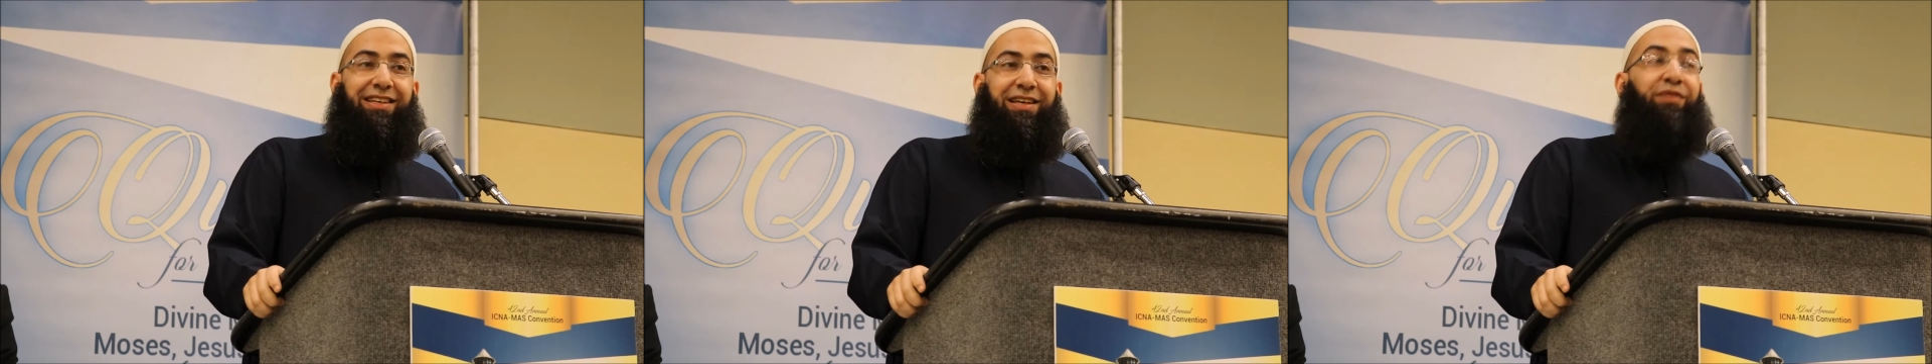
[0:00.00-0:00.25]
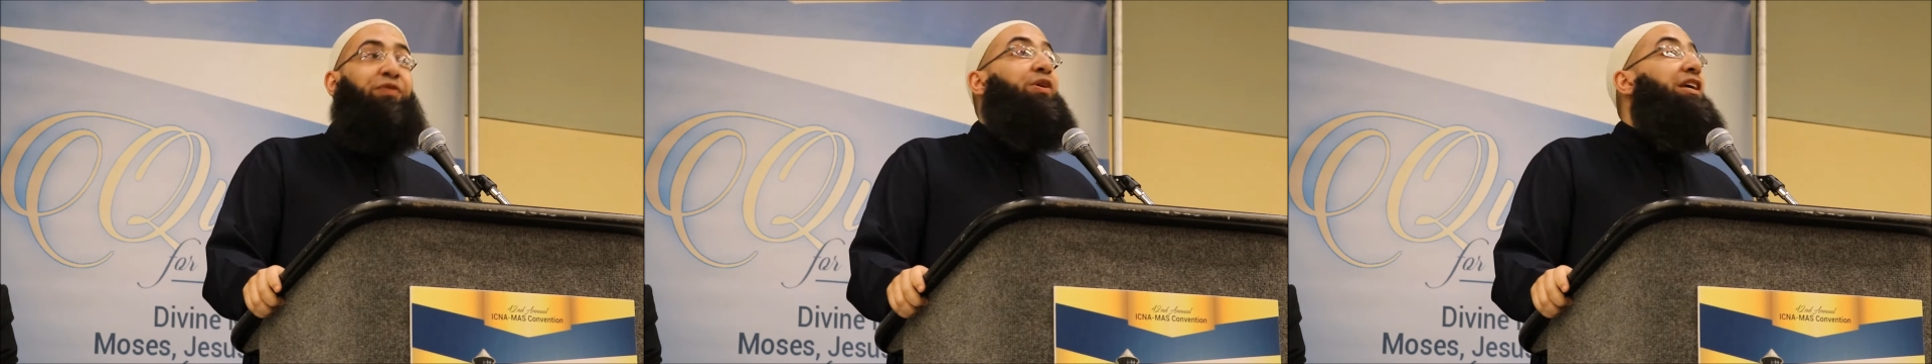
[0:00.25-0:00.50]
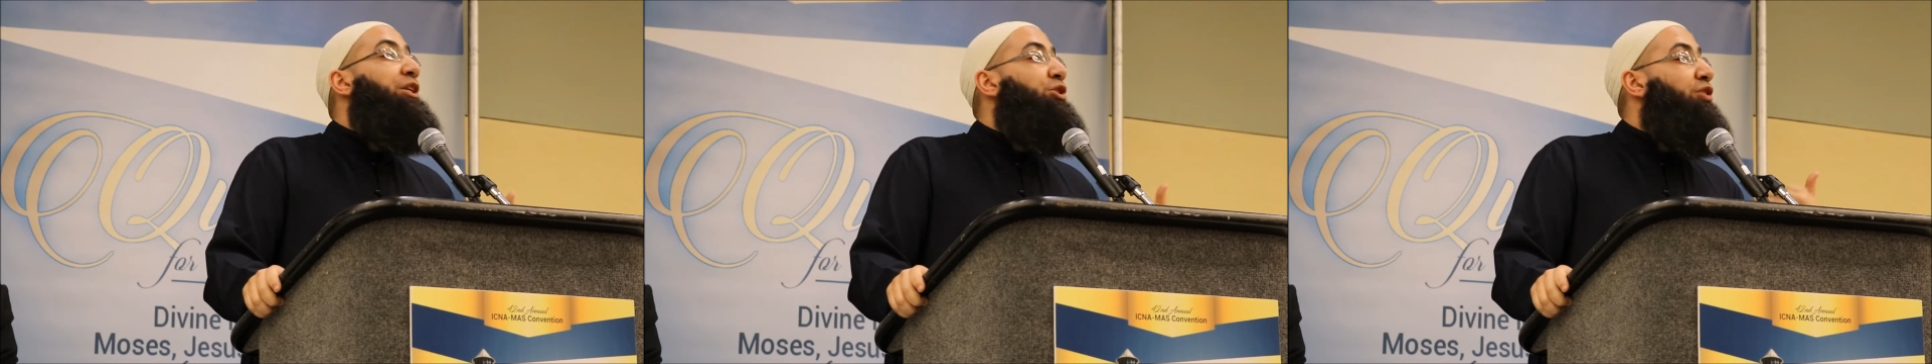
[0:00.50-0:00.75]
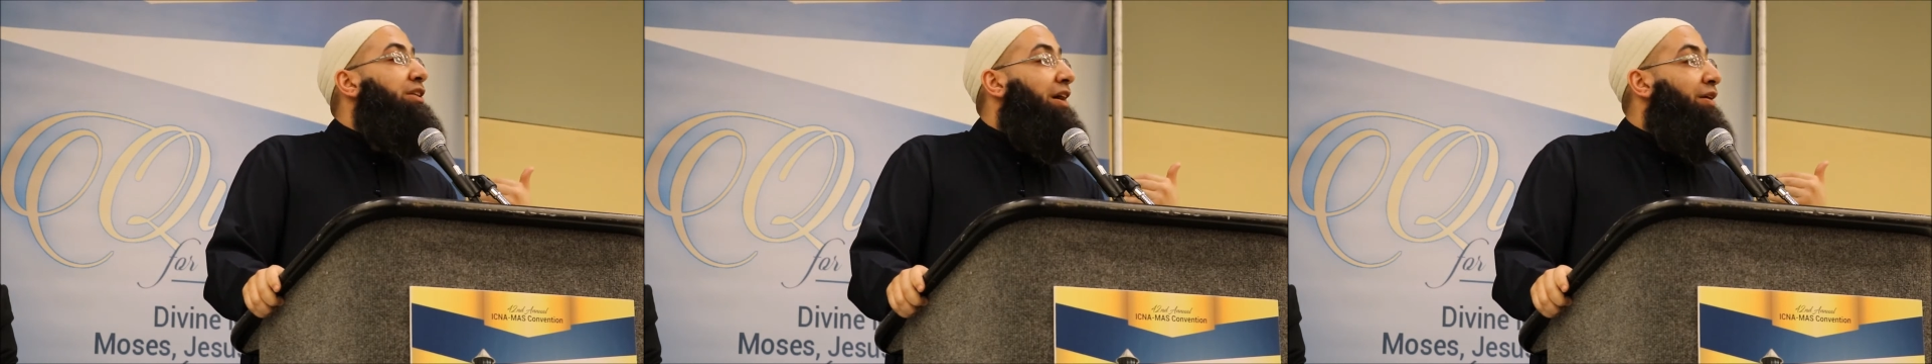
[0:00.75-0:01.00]
If we can
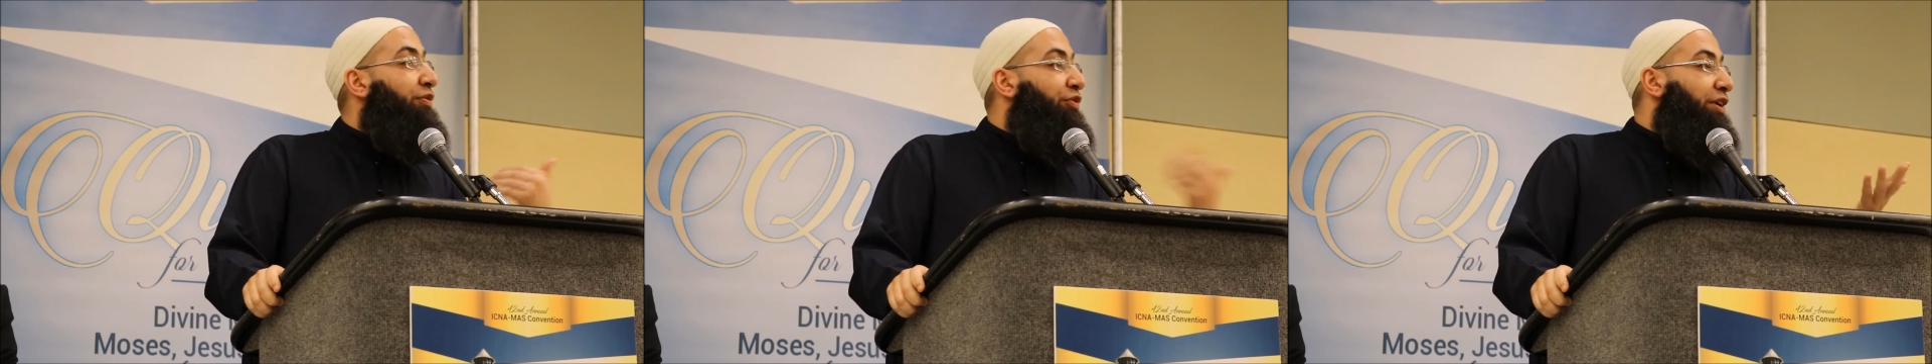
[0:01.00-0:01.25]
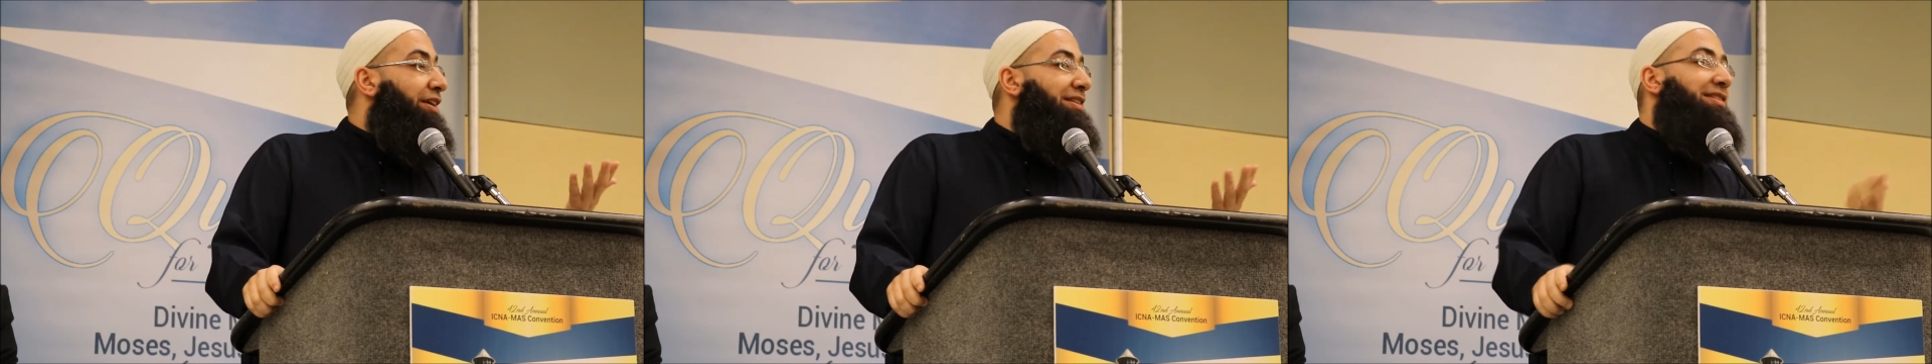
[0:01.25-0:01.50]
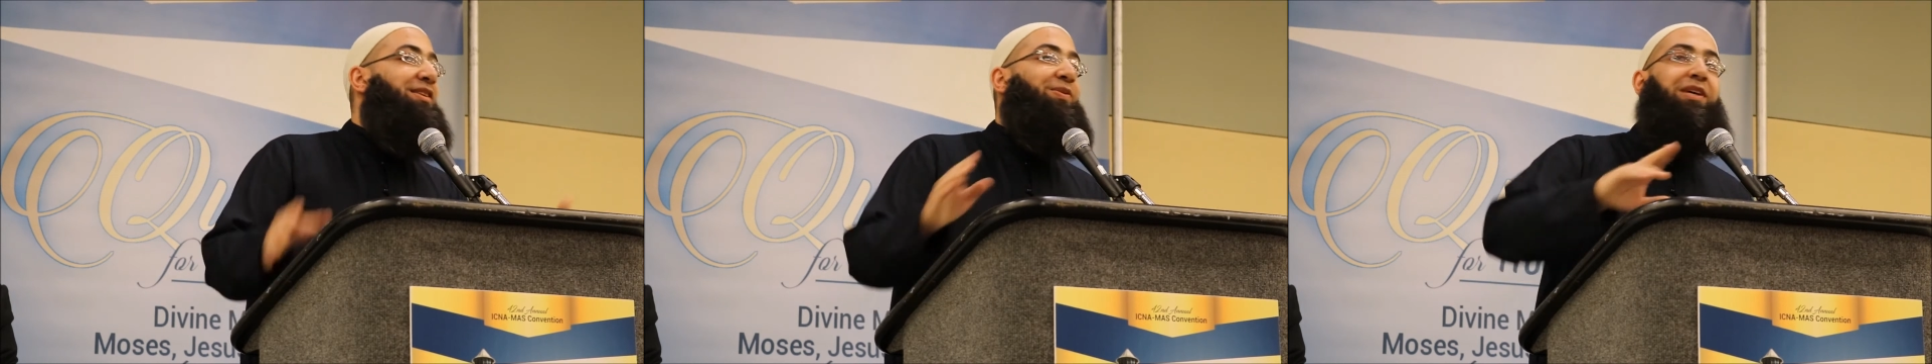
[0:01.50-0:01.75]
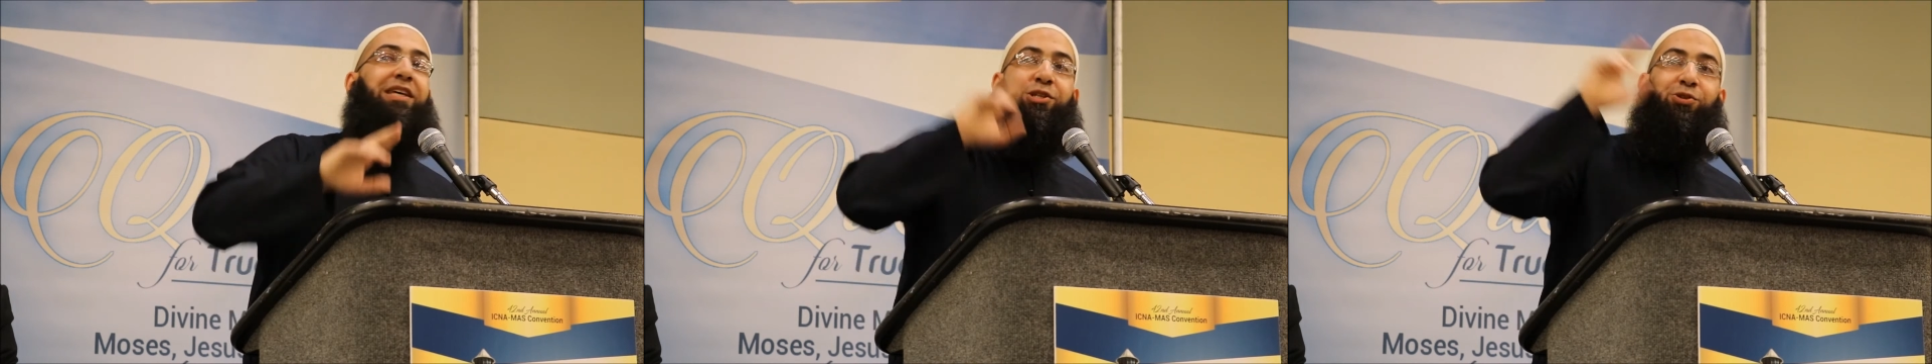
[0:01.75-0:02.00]
treat our friends the
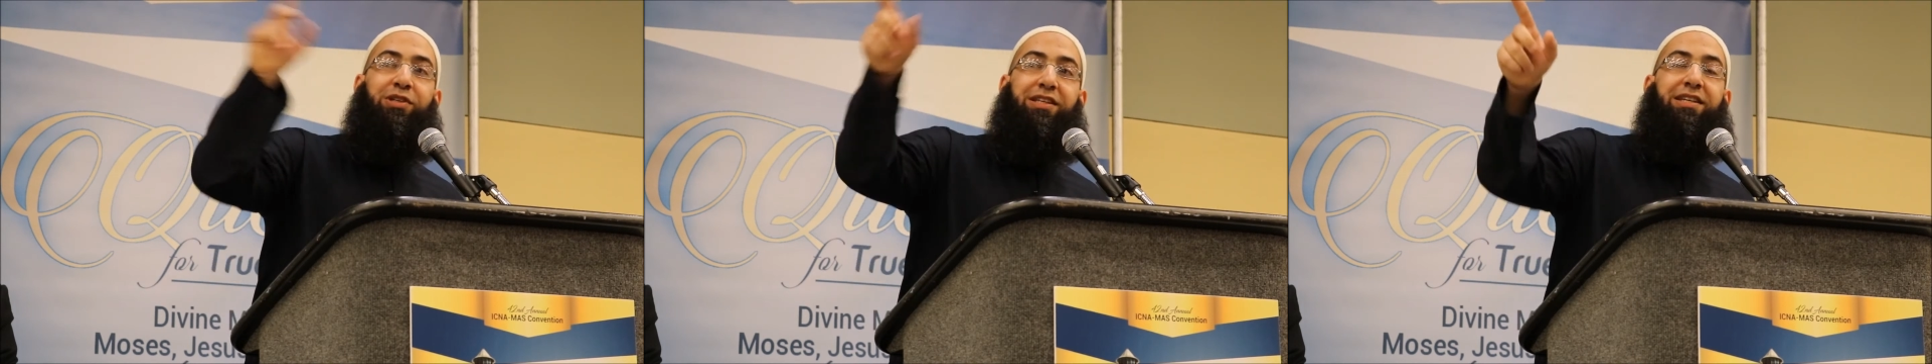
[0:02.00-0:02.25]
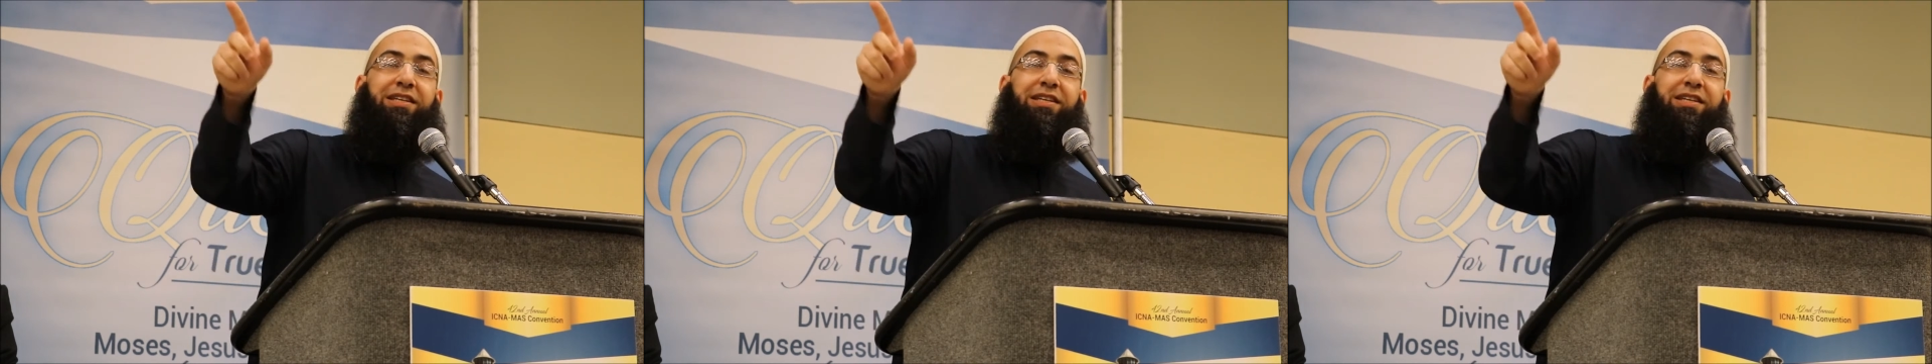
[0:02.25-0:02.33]
way he treated